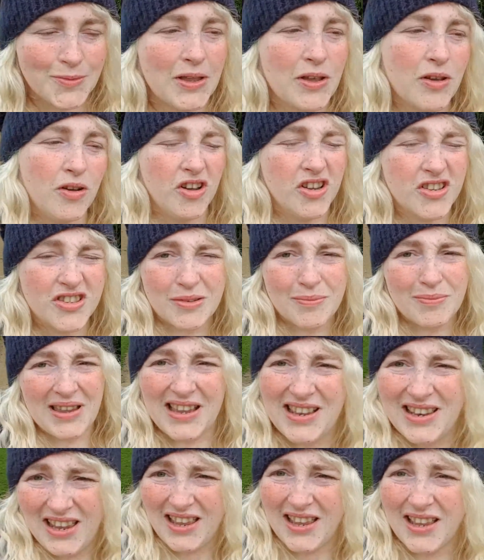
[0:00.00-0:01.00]
causing
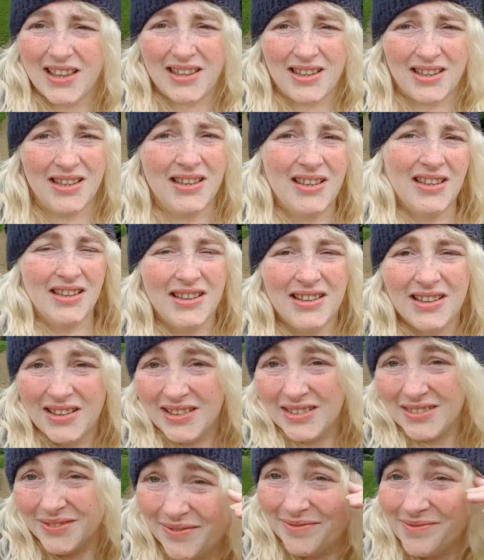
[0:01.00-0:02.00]
me like
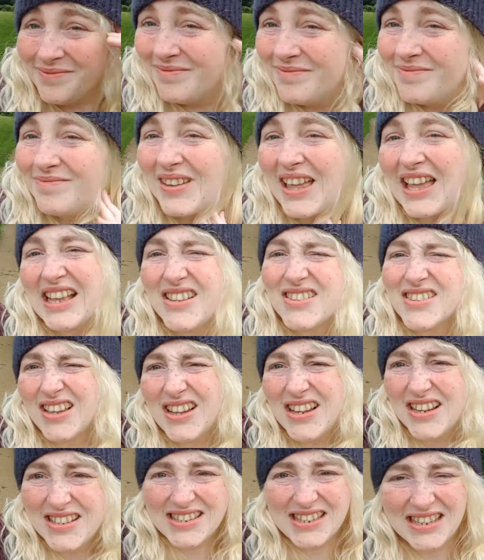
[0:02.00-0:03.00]

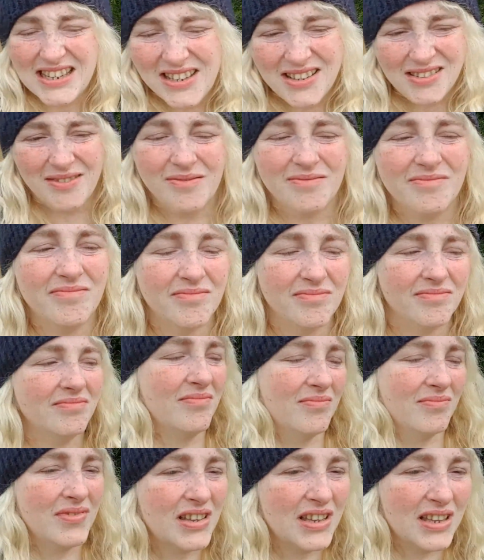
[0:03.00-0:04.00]
anxiety and
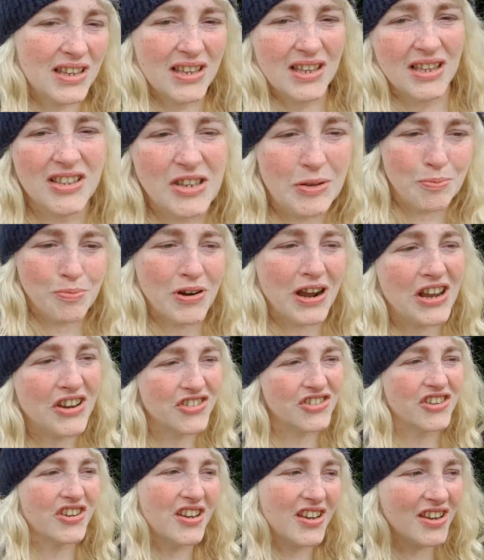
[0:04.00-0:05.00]

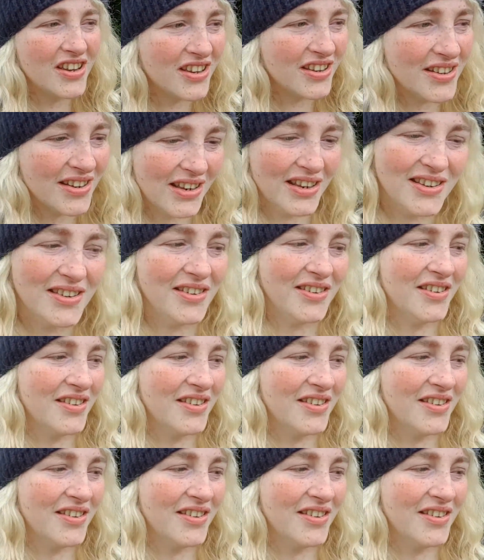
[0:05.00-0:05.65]
depression, and